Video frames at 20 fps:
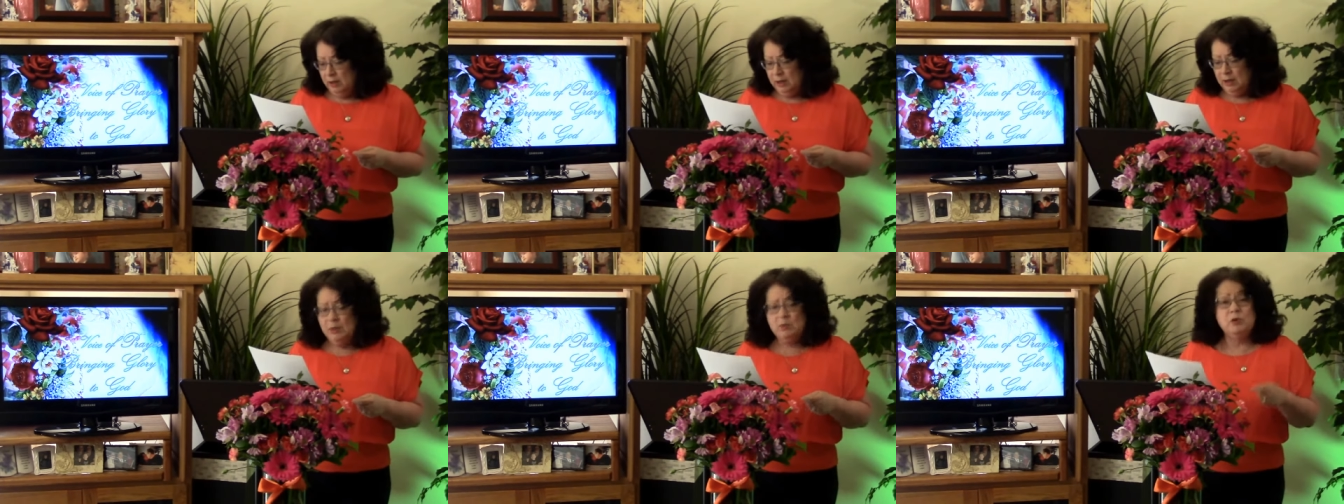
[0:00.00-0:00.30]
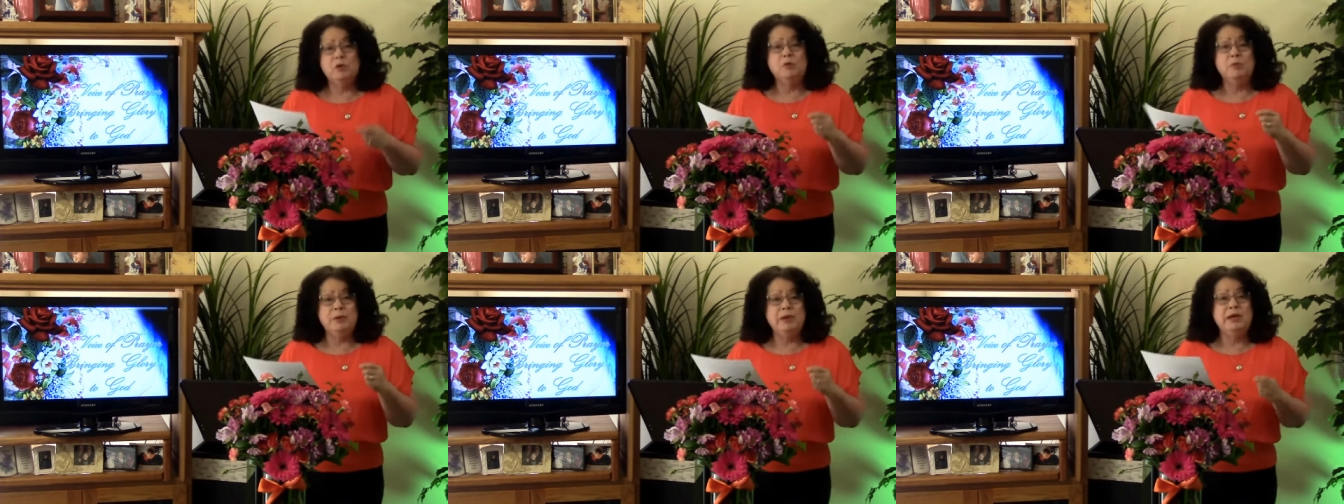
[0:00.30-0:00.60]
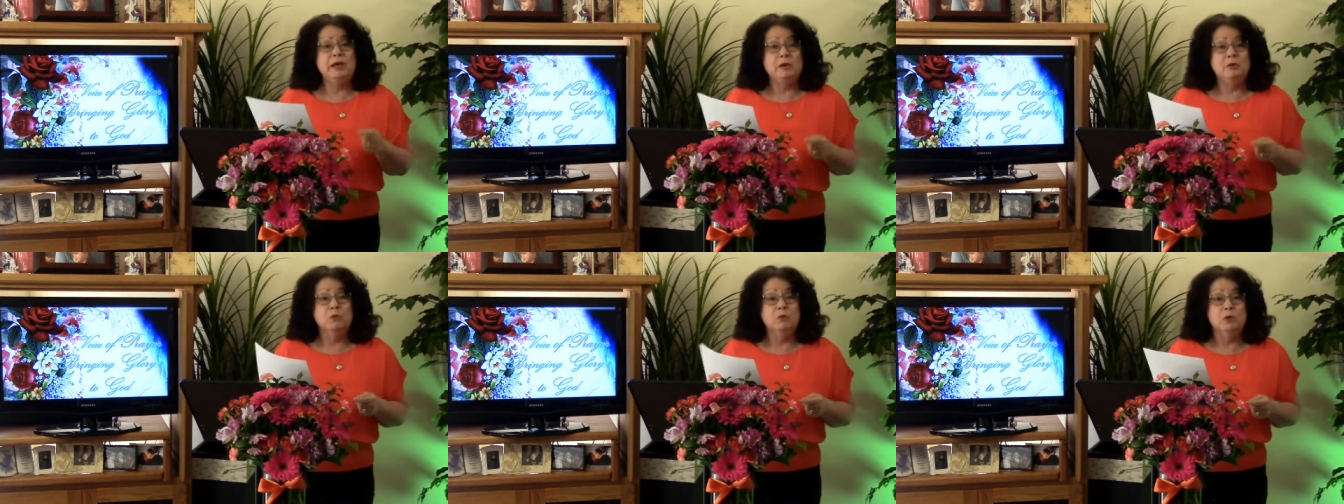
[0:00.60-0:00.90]
It will
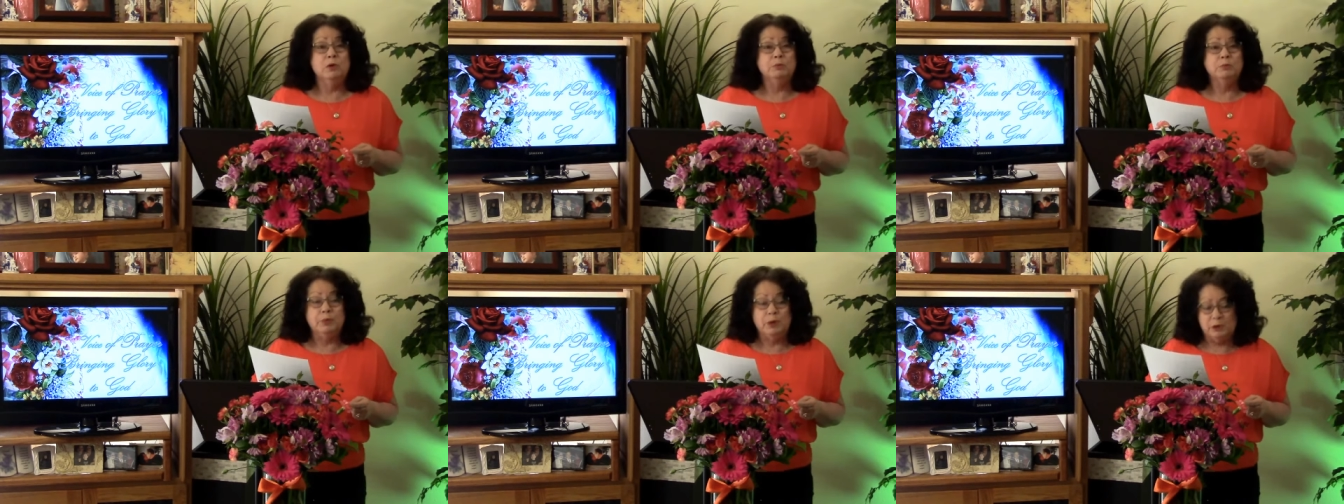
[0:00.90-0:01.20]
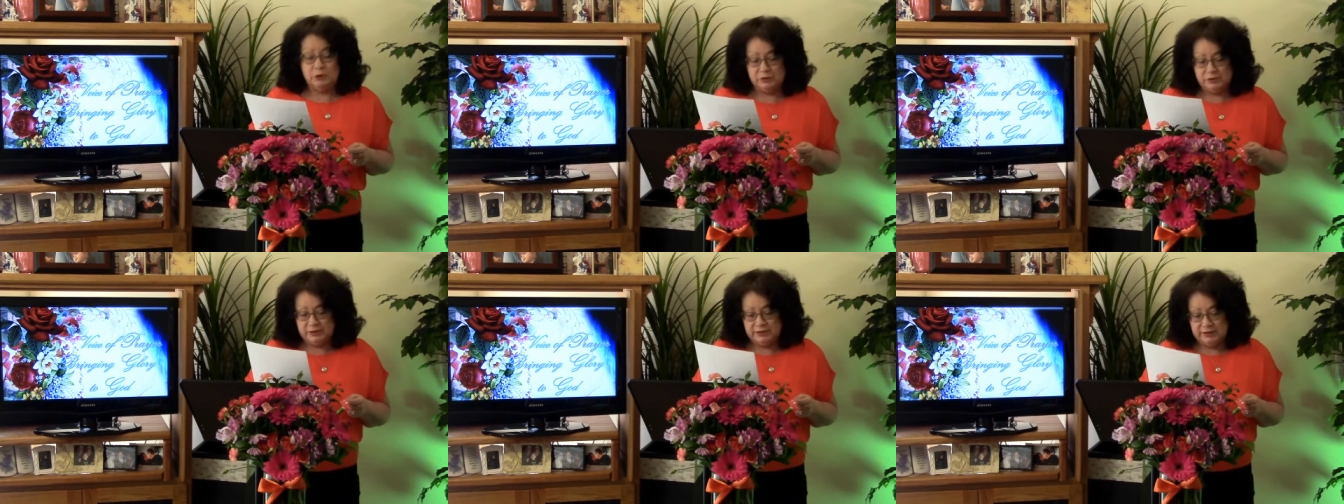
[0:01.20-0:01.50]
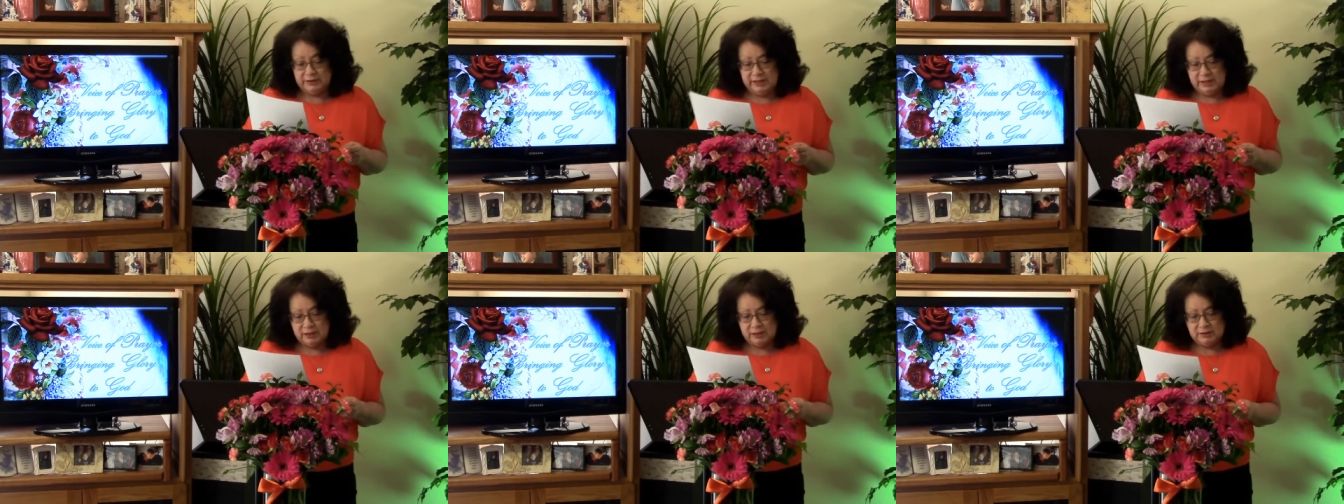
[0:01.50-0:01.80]
be one
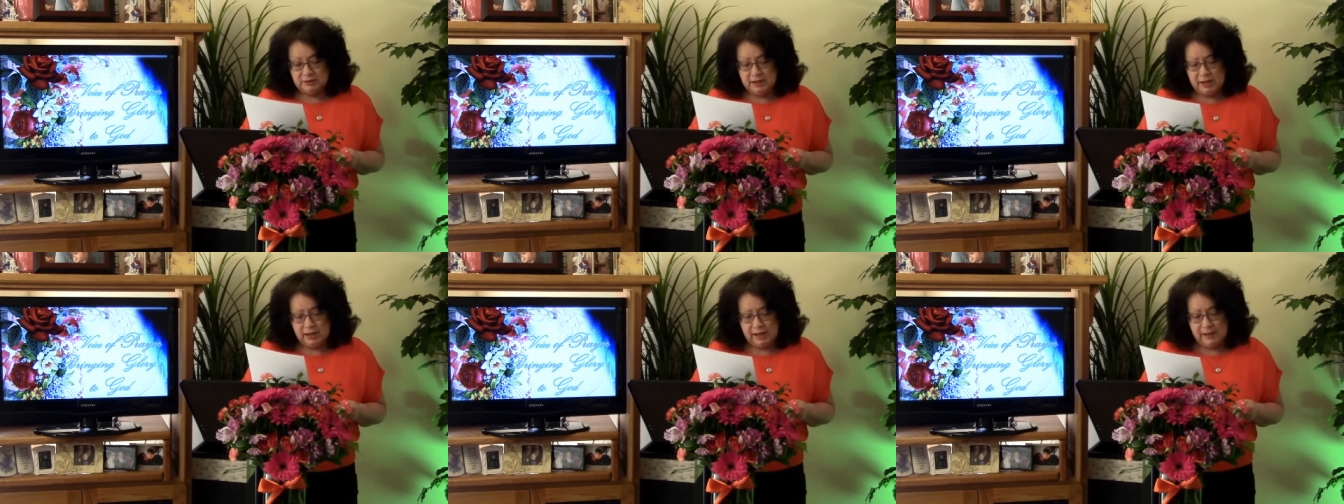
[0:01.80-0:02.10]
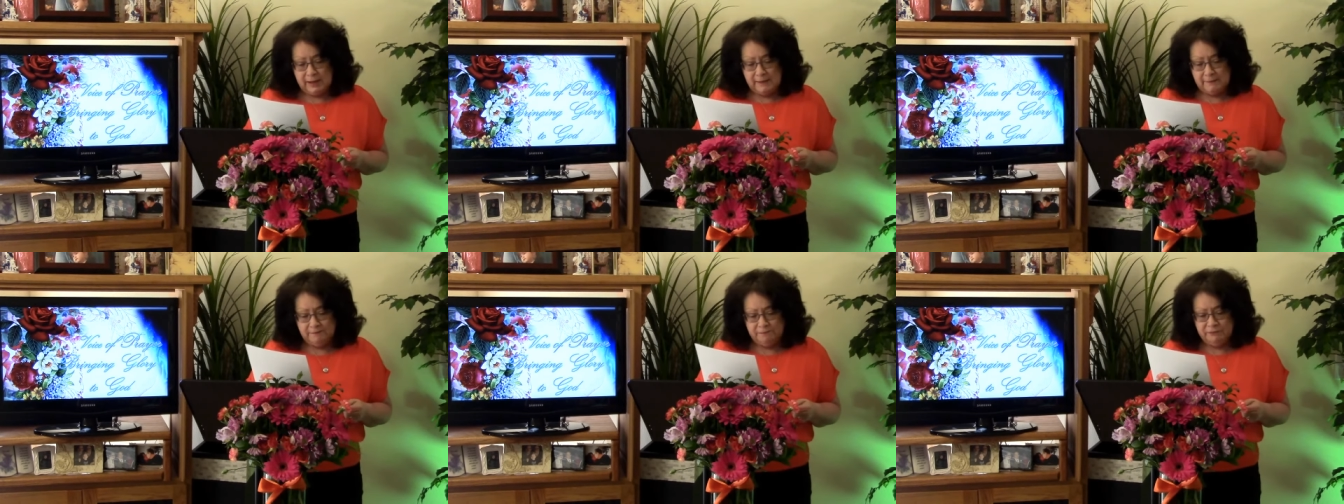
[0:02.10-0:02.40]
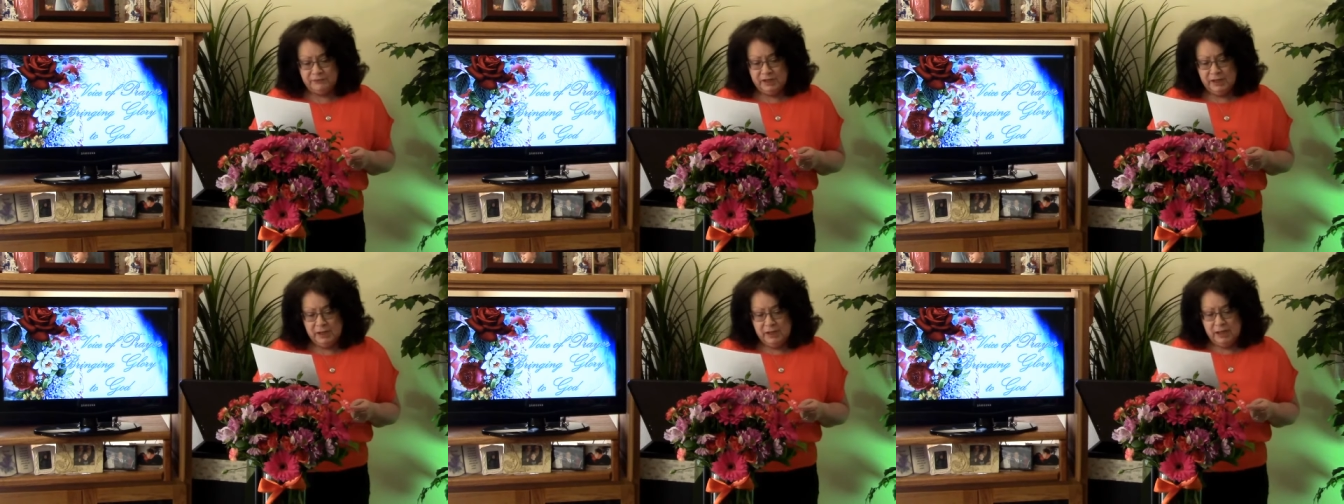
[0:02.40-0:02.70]
person at a time.